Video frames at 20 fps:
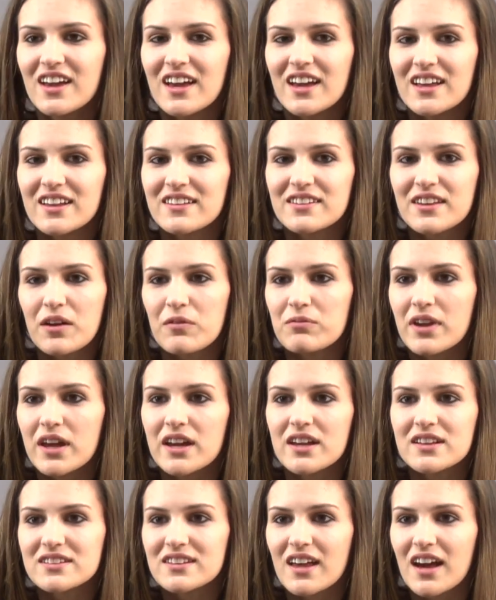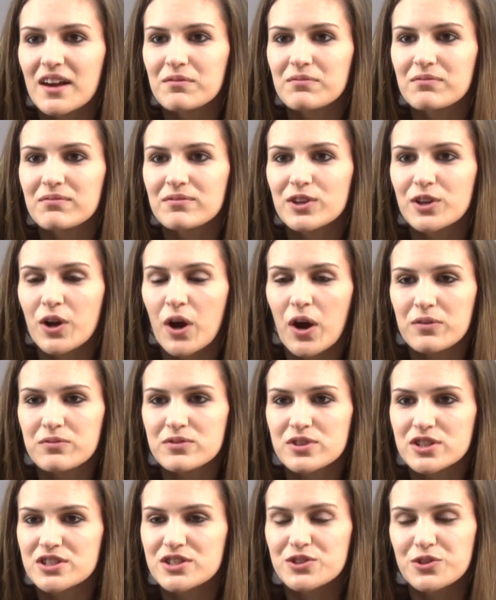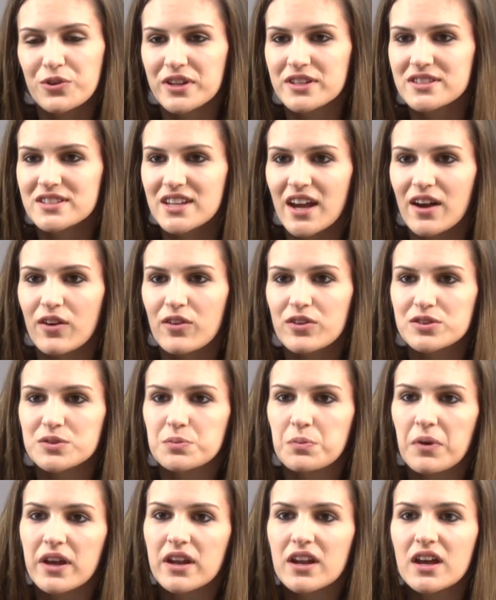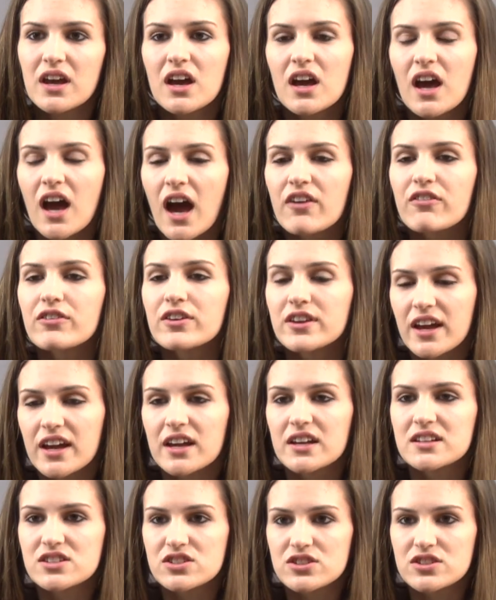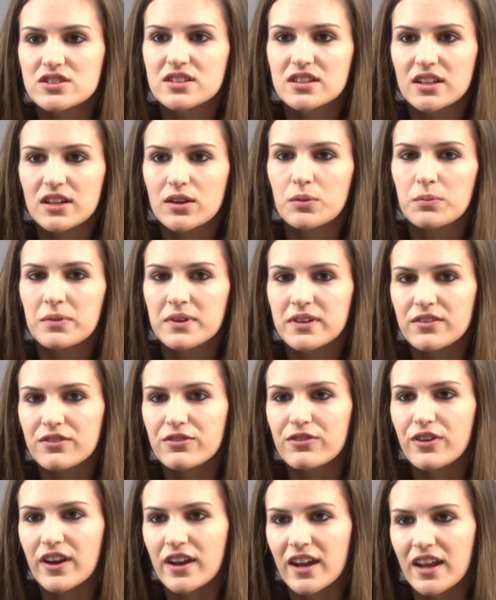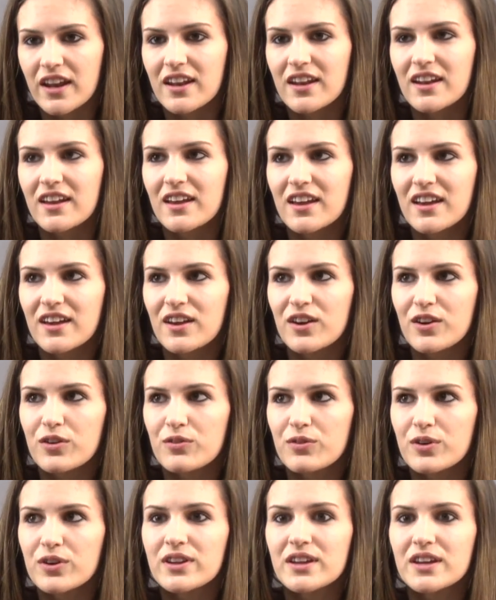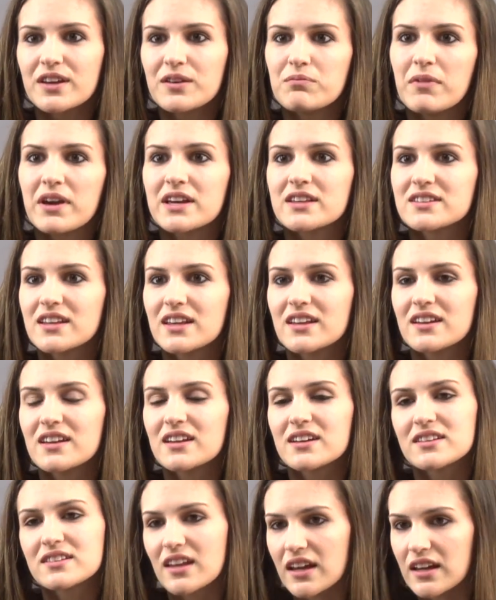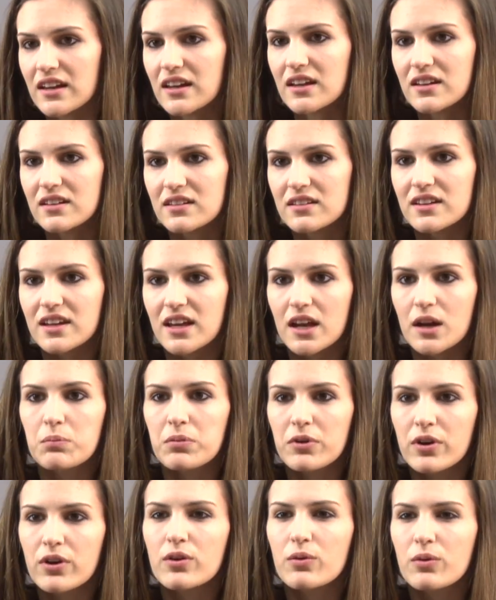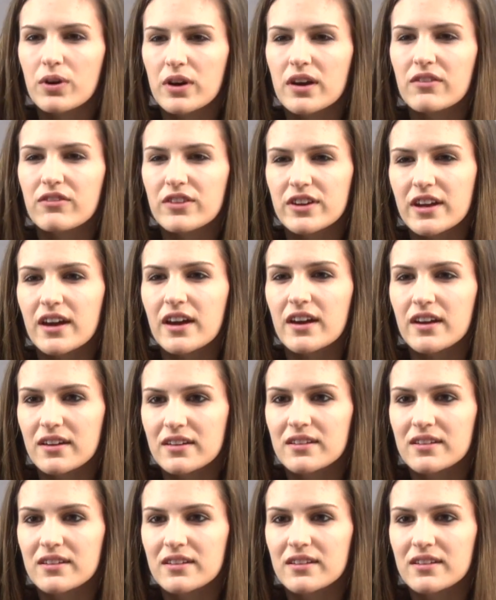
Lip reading: and some days I'm just doing sales. But every day it's just a little bit different, and really makes it exciting to get up and go to work every day.